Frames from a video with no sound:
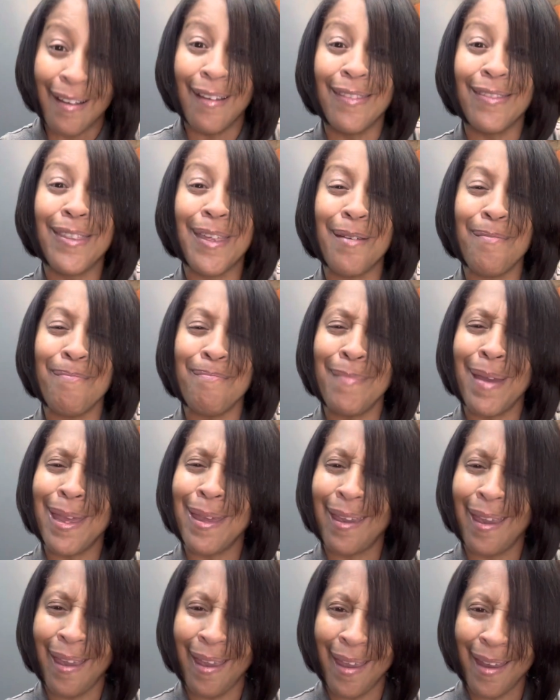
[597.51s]
that make
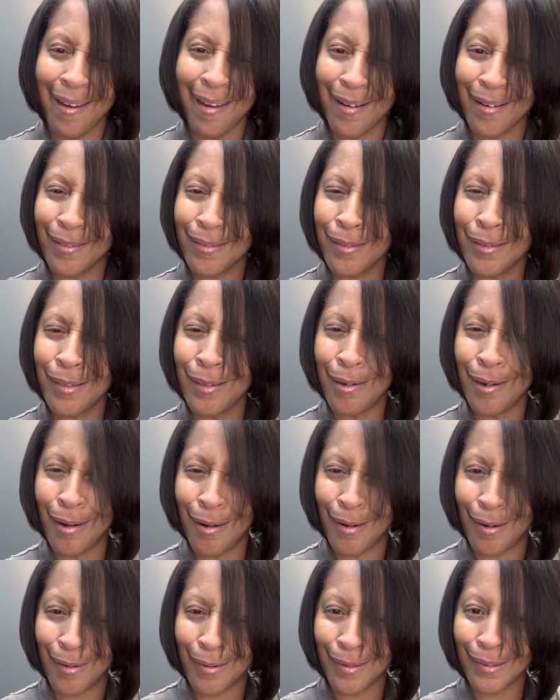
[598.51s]
hair
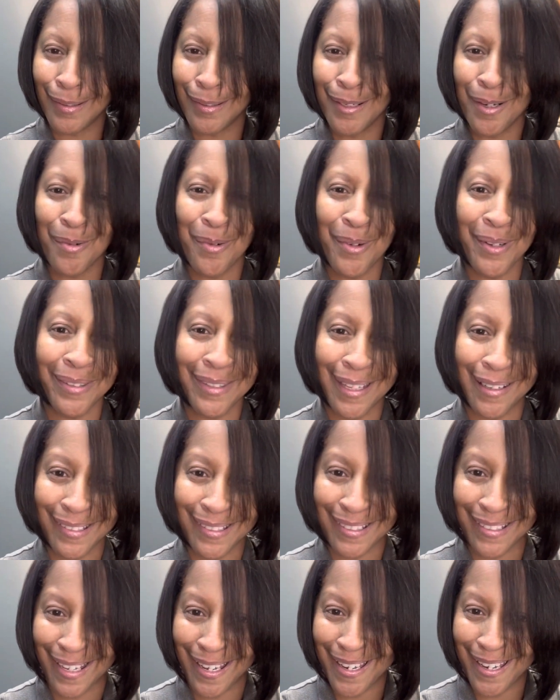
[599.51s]
talk without
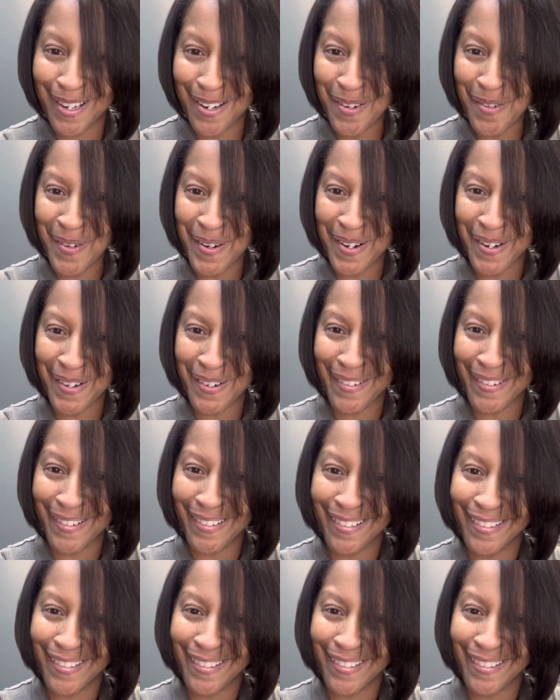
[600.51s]
saying a word.